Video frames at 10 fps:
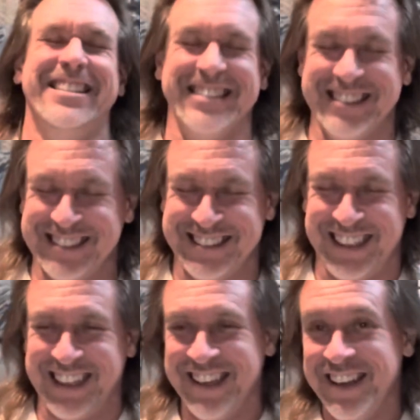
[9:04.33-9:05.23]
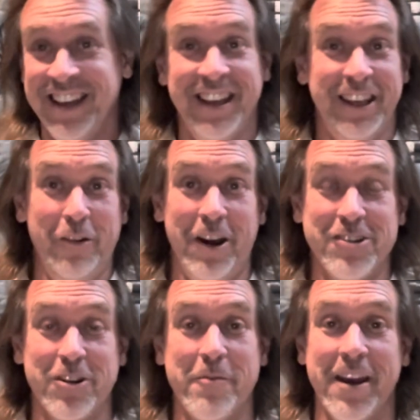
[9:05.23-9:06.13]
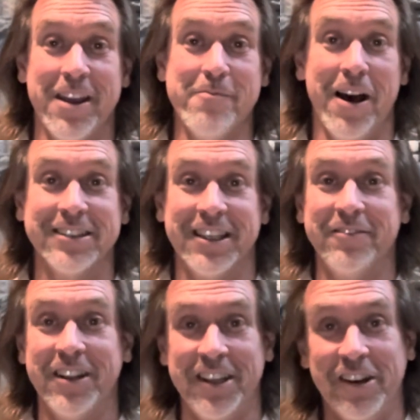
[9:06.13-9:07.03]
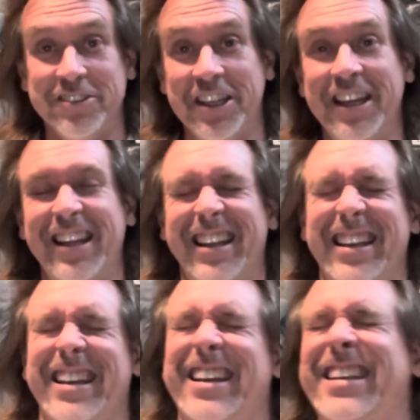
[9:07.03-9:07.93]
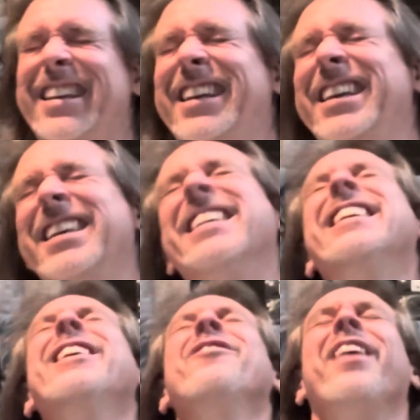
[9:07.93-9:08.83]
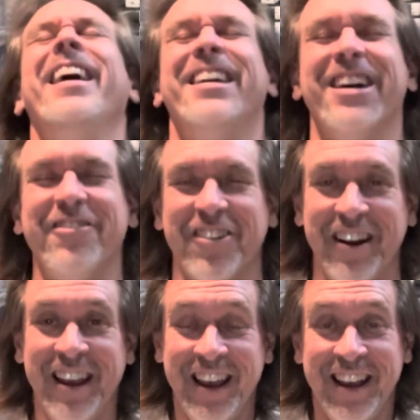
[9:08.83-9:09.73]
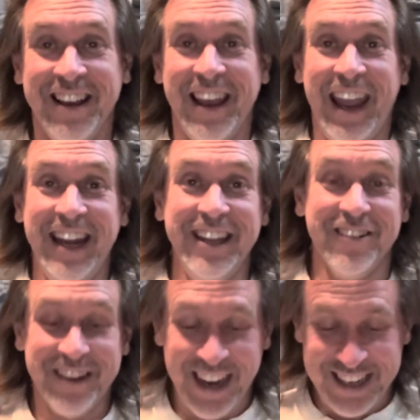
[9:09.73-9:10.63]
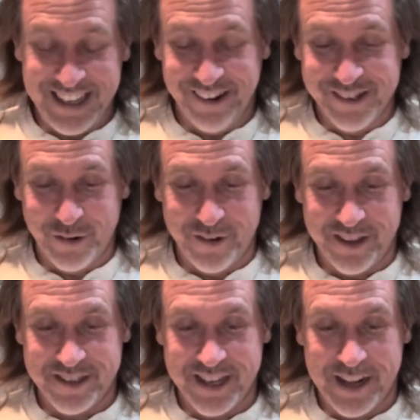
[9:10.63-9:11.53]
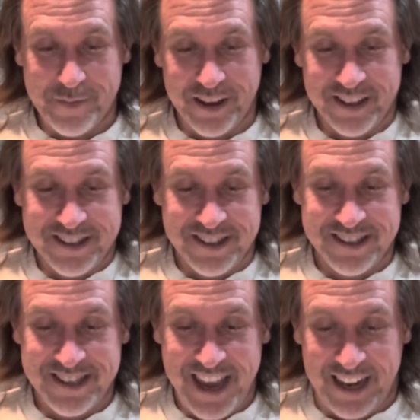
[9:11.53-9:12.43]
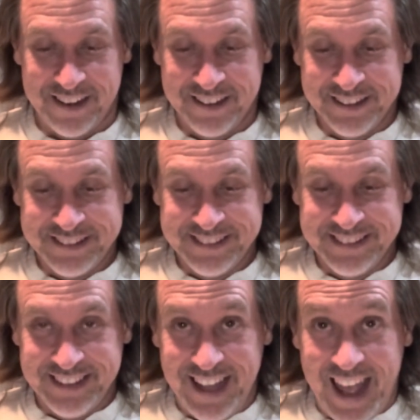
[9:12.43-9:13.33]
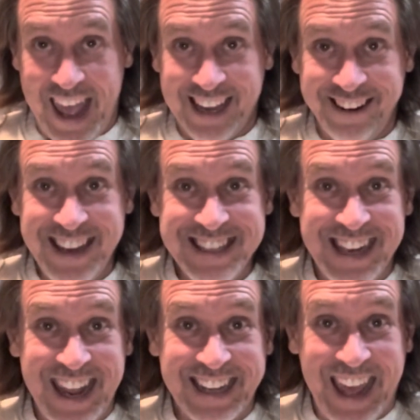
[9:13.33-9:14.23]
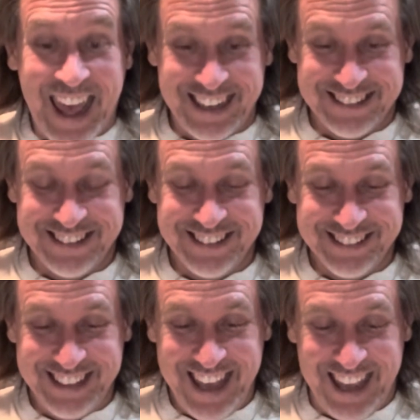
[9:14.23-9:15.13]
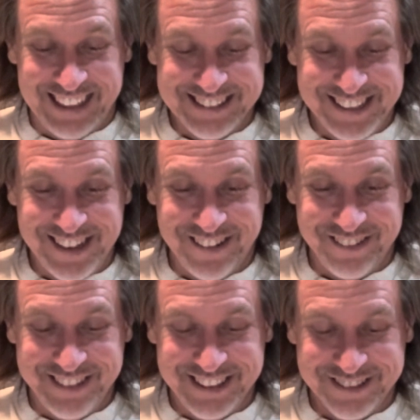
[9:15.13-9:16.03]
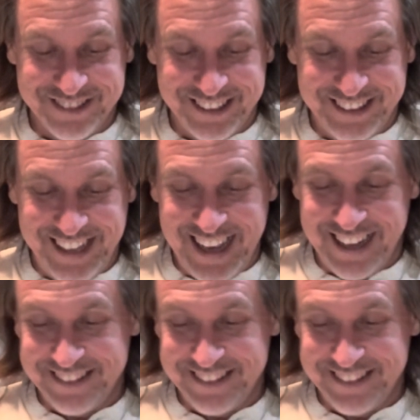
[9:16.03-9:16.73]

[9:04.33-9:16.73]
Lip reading: And it's just like, you watch one of my unboxing videos, you might cover 80 or 90 years worth of cinema. It's insane. Crazy like that. Okay, so this one, yeah.